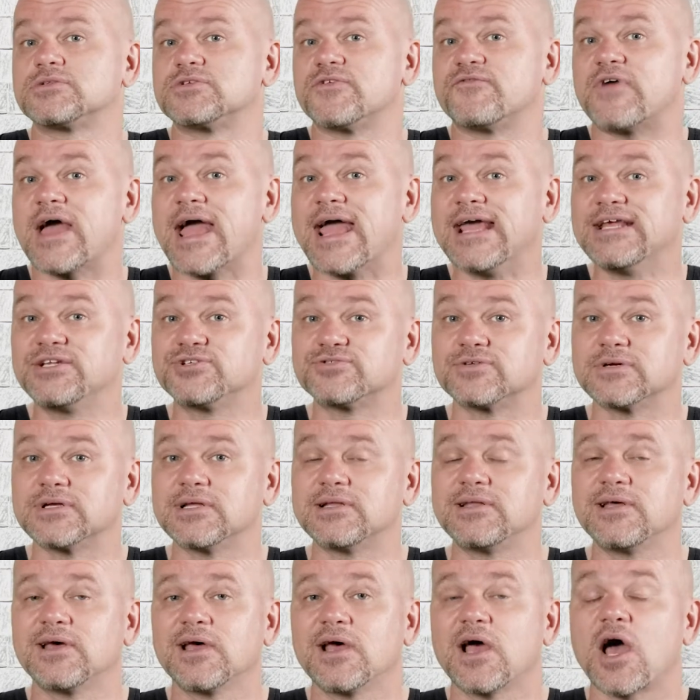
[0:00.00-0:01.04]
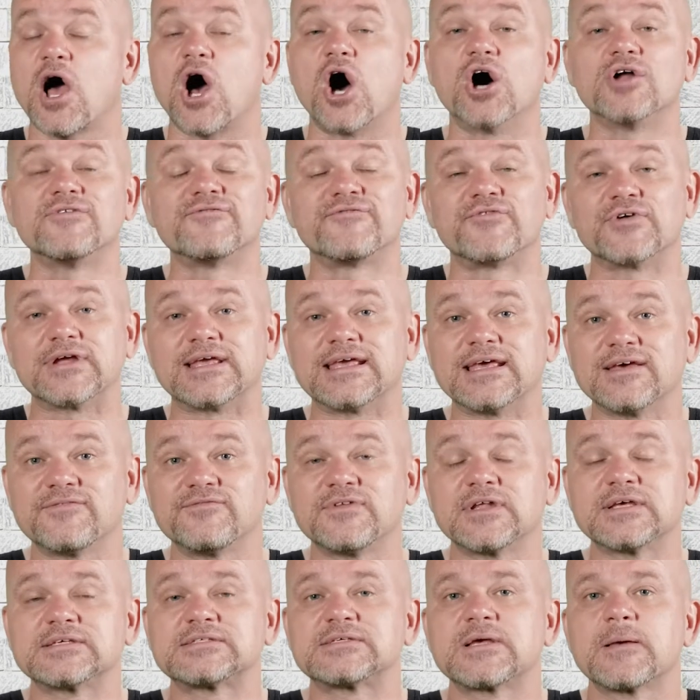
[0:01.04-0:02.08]
of hatred,
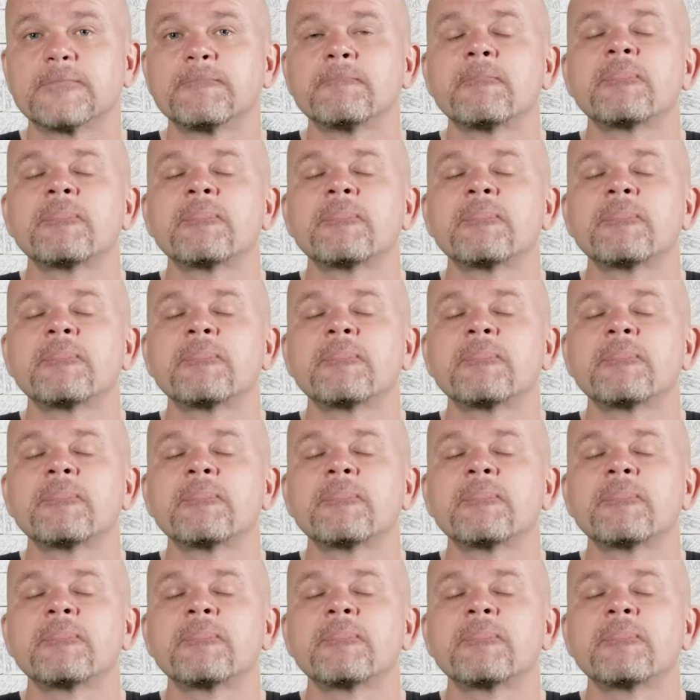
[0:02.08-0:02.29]
unforgiveness.